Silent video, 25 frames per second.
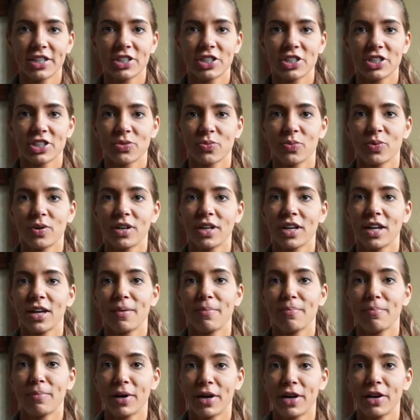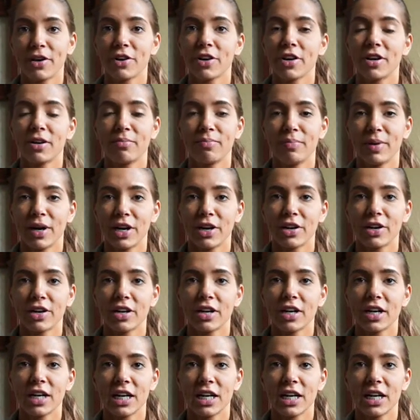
I just want to get better and better.